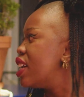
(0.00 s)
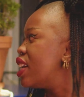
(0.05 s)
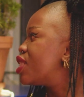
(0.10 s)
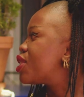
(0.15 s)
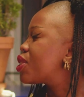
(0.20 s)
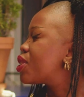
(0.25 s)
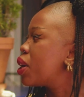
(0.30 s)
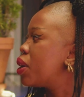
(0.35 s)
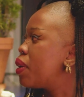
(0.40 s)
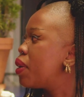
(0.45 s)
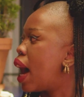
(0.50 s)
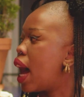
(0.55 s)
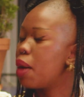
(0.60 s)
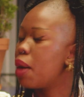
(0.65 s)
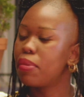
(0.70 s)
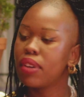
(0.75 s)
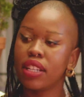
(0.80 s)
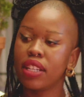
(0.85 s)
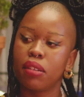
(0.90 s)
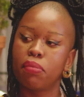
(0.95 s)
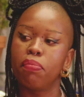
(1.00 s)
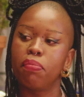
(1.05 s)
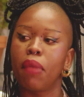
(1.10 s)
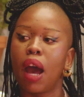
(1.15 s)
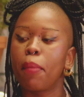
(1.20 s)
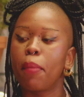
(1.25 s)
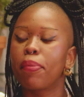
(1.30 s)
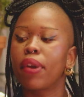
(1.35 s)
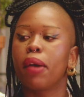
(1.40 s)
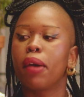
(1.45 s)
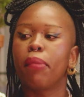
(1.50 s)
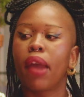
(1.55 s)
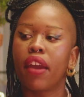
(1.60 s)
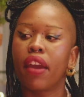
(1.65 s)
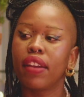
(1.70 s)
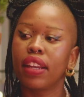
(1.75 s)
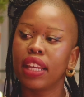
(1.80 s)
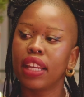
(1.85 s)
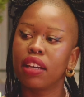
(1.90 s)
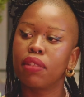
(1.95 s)
So I'm
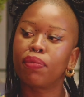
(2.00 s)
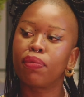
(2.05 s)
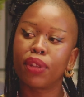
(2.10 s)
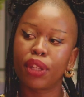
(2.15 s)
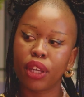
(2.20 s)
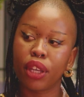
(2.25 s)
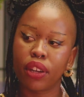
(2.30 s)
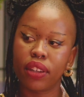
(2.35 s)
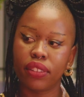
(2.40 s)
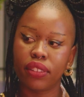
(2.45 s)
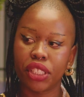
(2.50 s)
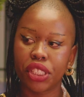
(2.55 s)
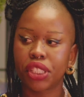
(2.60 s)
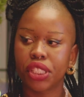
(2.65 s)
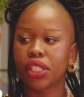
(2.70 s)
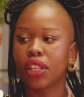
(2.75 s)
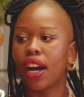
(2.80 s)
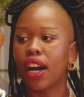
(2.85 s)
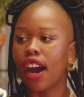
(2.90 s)
primarily a video and digital